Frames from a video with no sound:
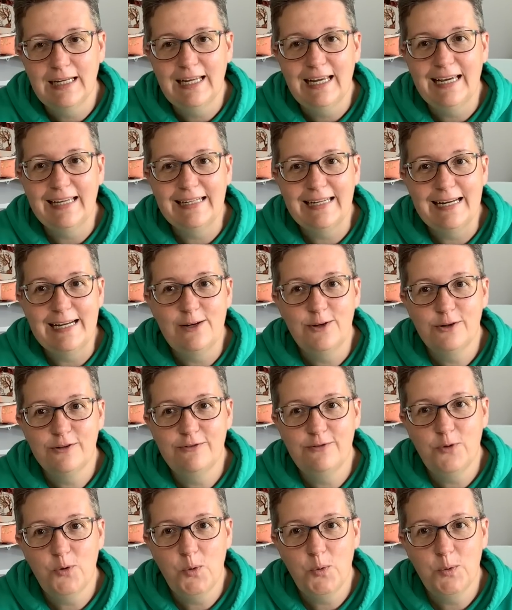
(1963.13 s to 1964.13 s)
and I look
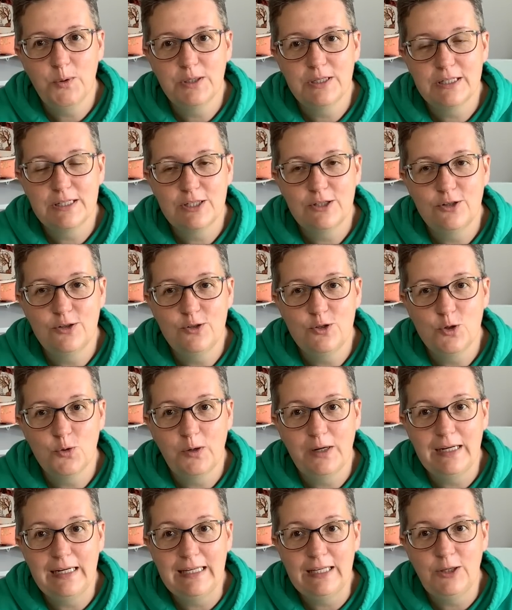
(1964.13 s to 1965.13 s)
forward to
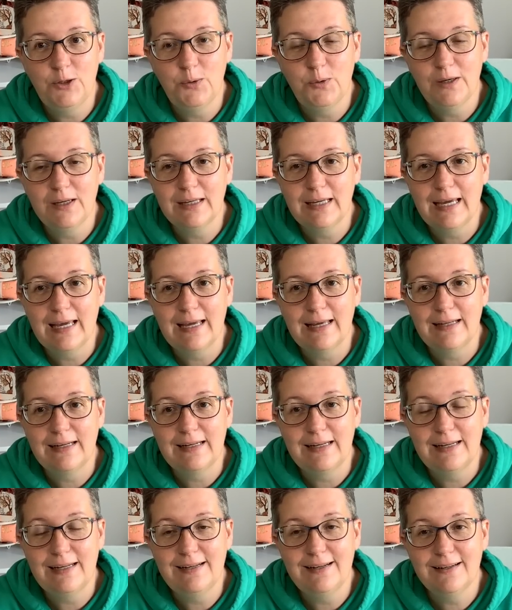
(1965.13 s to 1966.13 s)
joining you again
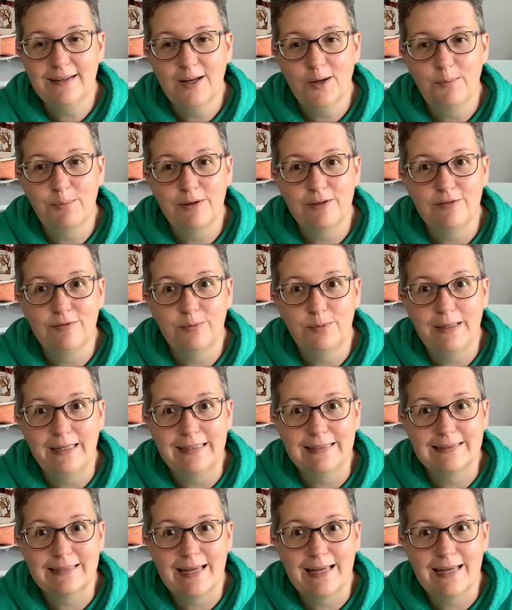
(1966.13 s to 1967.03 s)
in a couple of weeks,